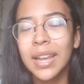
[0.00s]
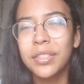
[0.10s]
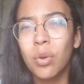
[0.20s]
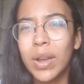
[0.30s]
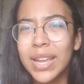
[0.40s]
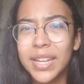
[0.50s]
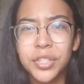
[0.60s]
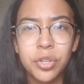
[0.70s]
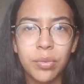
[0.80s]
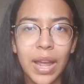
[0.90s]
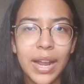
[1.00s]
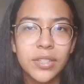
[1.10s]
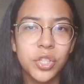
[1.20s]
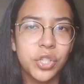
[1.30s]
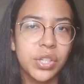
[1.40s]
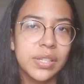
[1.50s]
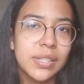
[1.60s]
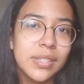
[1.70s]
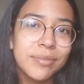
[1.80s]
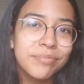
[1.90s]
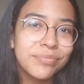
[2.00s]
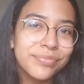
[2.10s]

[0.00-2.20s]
and the way I interact is just